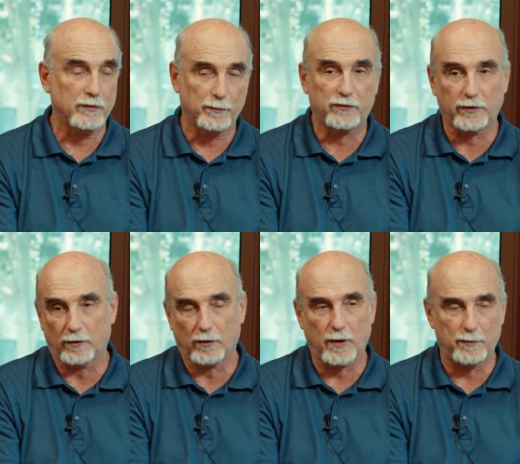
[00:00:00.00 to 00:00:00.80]
And in
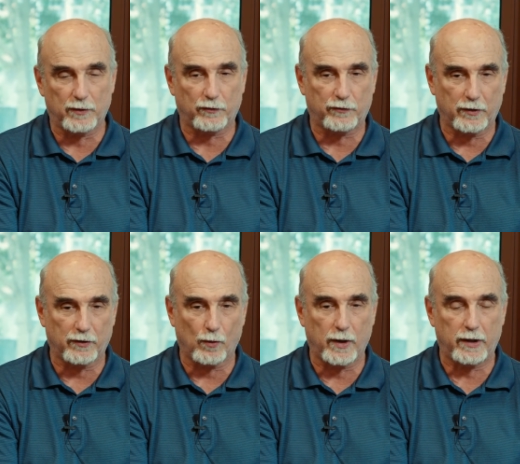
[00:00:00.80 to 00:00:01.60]
particular, I'm interested
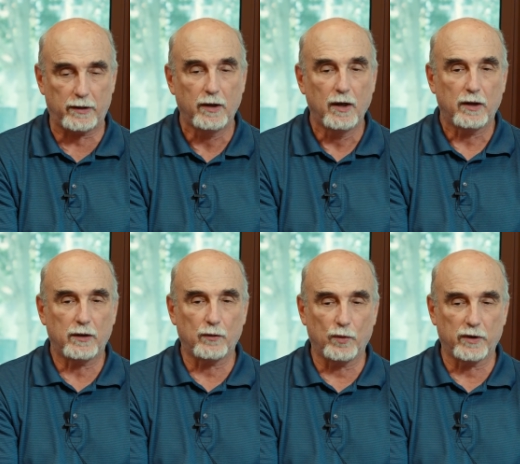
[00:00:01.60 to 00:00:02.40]
in the way
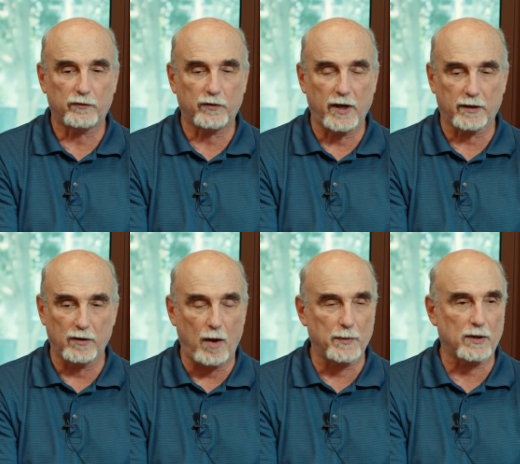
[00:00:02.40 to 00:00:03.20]
in which
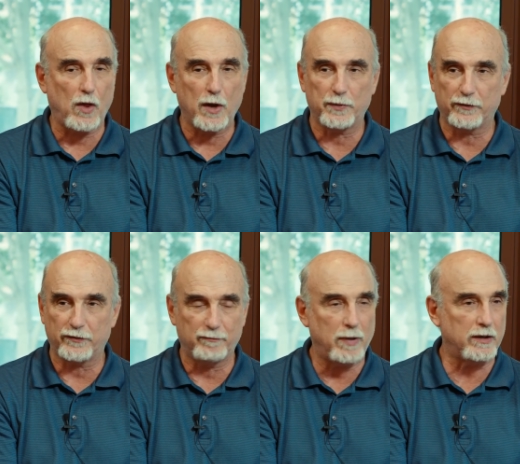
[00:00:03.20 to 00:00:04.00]
economic life
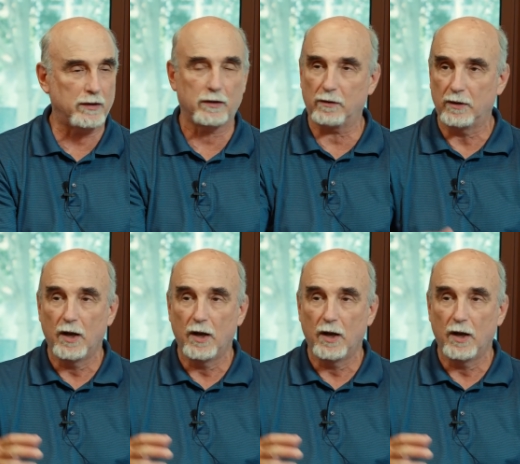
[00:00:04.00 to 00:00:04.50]
is embedded